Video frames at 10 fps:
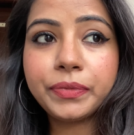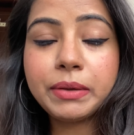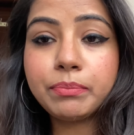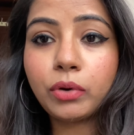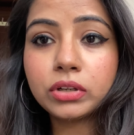
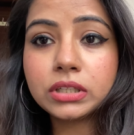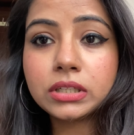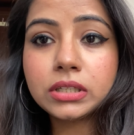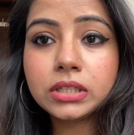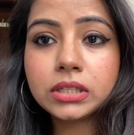
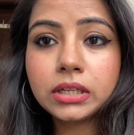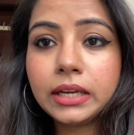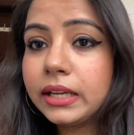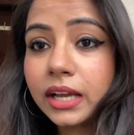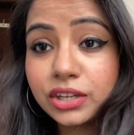important
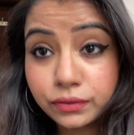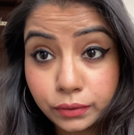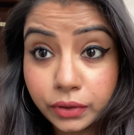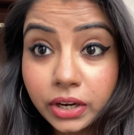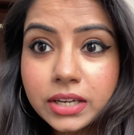any kind of
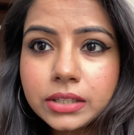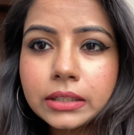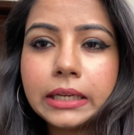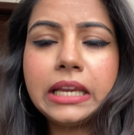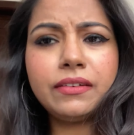
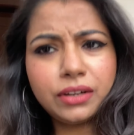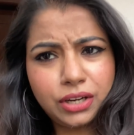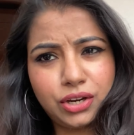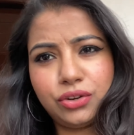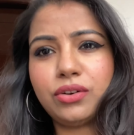occasion, even
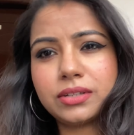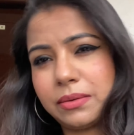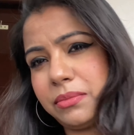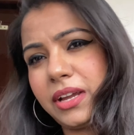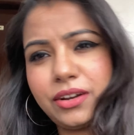in your
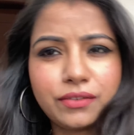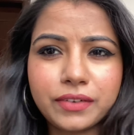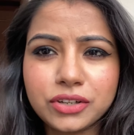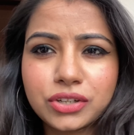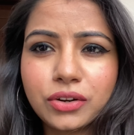some kind of
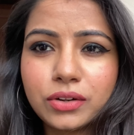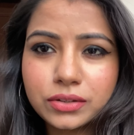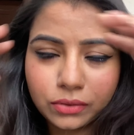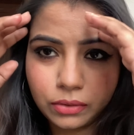function also.